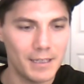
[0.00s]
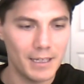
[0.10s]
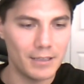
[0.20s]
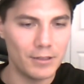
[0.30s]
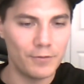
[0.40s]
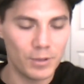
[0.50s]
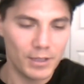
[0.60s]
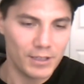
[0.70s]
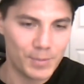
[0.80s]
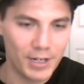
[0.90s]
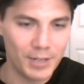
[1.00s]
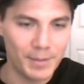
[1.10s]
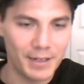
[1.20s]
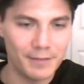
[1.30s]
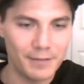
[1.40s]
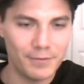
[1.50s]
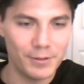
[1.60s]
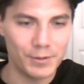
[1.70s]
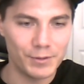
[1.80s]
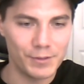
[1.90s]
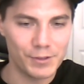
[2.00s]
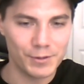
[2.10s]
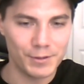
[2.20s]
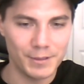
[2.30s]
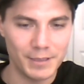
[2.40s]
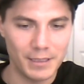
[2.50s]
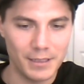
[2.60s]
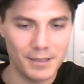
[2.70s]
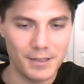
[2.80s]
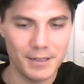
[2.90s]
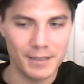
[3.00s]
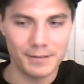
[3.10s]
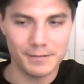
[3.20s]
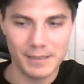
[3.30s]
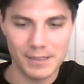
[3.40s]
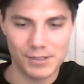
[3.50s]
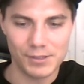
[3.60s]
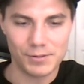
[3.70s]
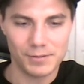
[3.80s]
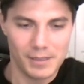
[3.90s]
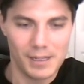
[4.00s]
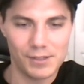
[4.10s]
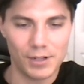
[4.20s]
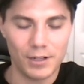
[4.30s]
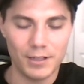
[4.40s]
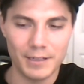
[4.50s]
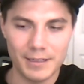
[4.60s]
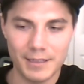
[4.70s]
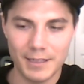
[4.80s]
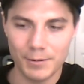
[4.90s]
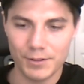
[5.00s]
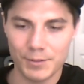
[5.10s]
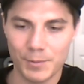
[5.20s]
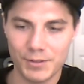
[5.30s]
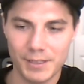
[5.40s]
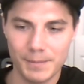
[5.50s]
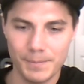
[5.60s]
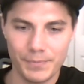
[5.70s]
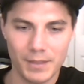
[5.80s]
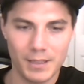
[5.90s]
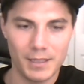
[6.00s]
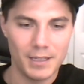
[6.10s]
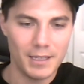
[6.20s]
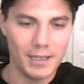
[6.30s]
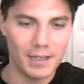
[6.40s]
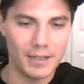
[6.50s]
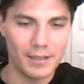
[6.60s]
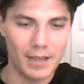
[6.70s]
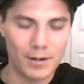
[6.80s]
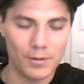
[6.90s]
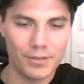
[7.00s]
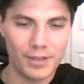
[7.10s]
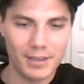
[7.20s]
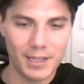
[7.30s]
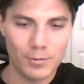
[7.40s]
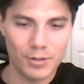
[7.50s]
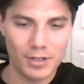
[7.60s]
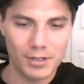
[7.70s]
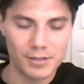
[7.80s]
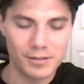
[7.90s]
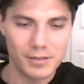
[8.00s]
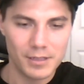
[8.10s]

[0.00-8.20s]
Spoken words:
and you feel like Spider-Man, and it feels visceral and good, and it's solid. And they did that with a small team. Yeah. And I don't think they were